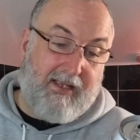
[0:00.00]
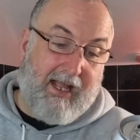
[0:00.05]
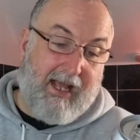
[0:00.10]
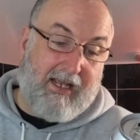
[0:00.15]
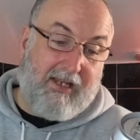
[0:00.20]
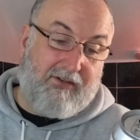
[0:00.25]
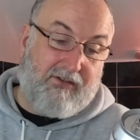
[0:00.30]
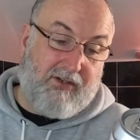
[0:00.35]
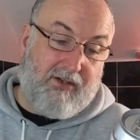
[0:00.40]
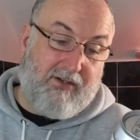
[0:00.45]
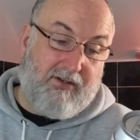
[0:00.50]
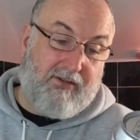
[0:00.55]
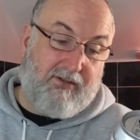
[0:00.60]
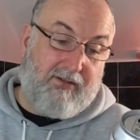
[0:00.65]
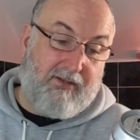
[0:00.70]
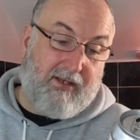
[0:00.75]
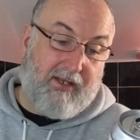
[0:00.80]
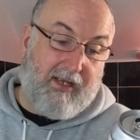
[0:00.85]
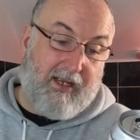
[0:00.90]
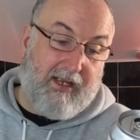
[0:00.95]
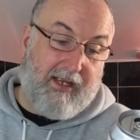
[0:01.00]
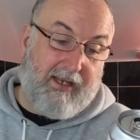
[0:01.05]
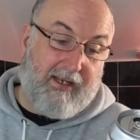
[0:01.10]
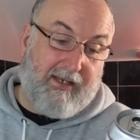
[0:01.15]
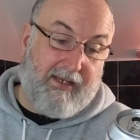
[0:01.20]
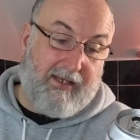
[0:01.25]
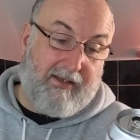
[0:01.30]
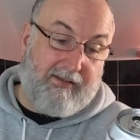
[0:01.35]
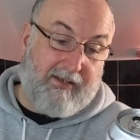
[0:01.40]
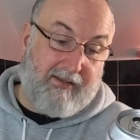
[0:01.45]
allergens,
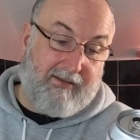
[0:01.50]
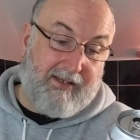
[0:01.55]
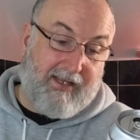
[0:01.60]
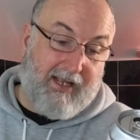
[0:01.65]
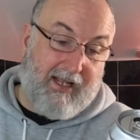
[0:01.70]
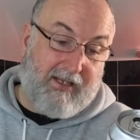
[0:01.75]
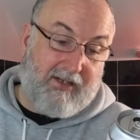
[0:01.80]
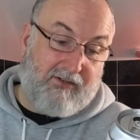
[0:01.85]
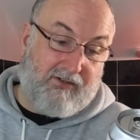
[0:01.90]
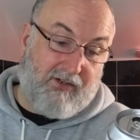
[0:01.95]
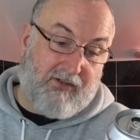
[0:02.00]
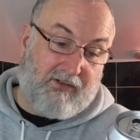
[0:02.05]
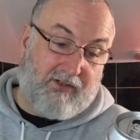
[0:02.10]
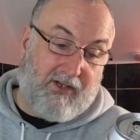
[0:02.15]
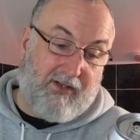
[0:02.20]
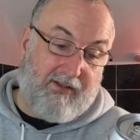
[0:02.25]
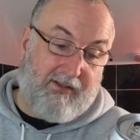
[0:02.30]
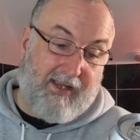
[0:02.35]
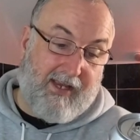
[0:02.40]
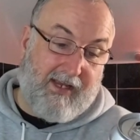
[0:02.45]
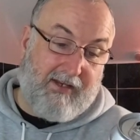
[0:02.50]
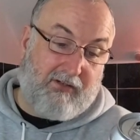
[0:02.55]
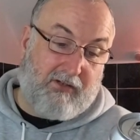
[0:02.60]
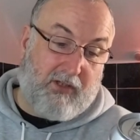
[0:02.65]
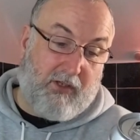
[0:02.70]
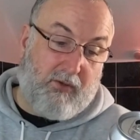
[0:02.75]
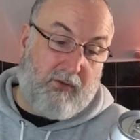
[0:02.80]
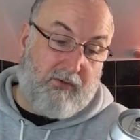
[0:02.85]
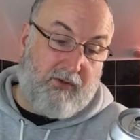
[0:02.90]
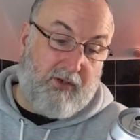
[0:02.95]
and it says allergens contains
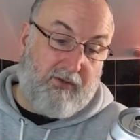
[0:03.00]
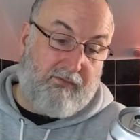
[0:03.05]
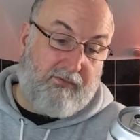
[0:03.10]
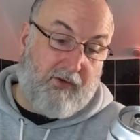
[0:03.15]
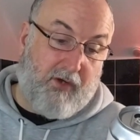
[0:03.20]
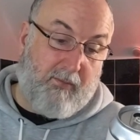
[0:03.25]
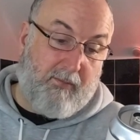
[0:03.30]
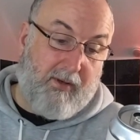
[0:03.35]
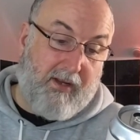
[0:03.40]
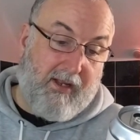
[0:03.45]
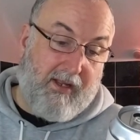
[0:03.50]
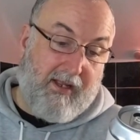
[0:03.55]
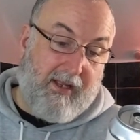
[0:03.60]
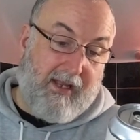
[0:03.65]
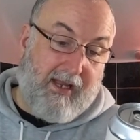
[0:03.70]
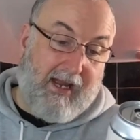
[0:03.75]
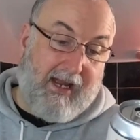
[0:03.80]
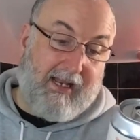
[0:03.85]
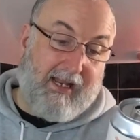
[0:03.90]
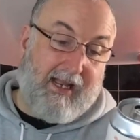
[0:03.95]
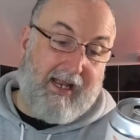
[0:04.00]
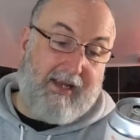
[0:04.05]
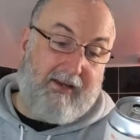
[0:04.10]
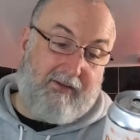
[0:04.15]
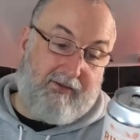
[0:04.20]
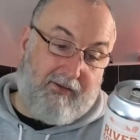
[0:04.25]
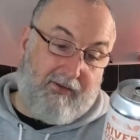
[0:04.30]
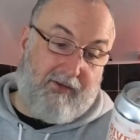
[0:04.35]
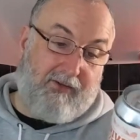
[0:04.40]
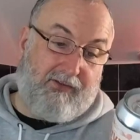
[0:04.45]
gluten from highlighted
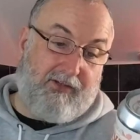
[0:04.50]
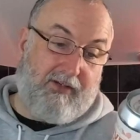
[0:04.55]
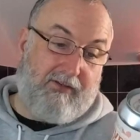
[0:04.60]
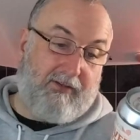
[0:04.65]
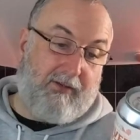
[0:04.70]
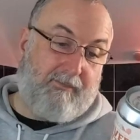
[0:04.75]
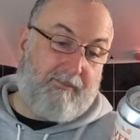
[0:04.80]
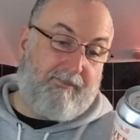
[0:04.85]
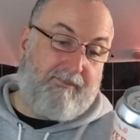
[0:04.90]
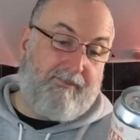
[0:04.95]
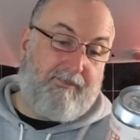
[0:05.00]
sources.